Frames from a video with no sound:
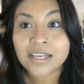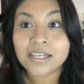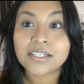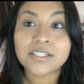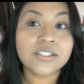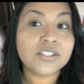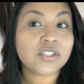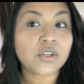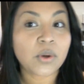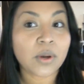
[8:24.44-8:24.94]

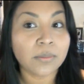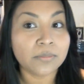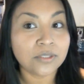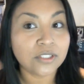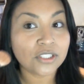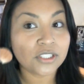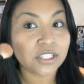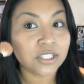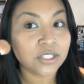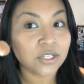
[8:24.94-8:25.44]
on. So I'm
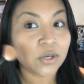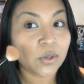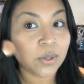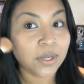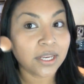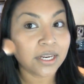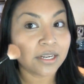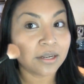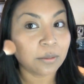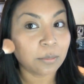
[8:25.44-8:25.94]
just gonna go
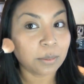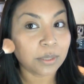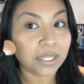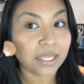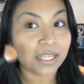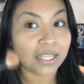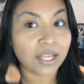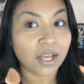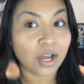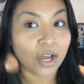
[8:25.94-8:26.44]
ahead and
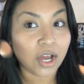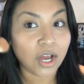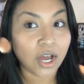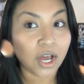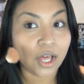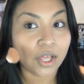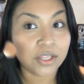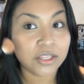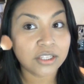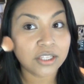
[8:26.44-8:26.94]
apply that
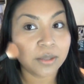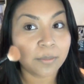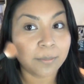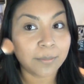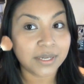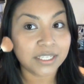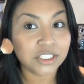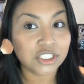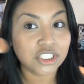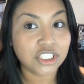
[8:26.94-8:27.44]
on
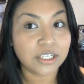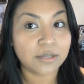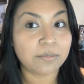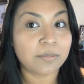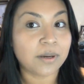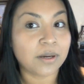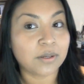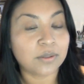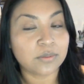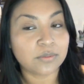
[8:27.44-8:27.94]
my
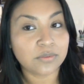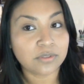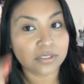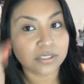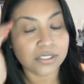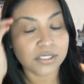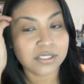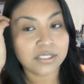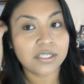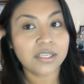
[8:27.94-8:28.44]

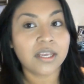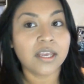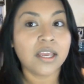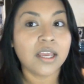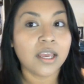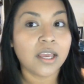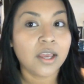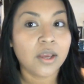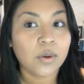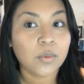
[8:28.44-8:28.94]
cheekbones,
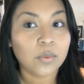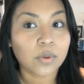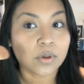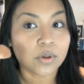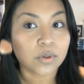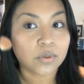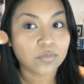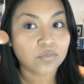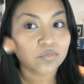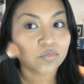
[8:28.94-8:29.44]

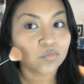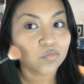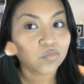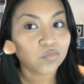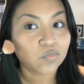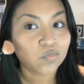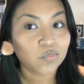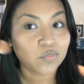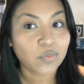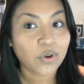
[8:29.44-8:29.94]
well,
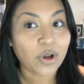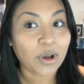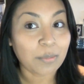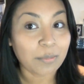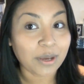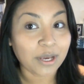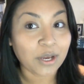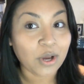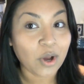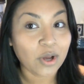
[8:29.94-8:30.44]
on
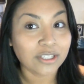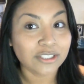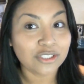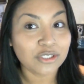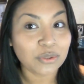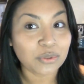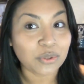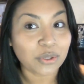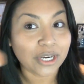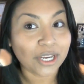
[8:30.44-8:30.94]
my
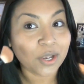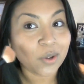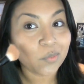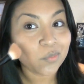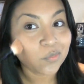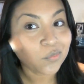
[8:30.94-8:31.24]
contouring.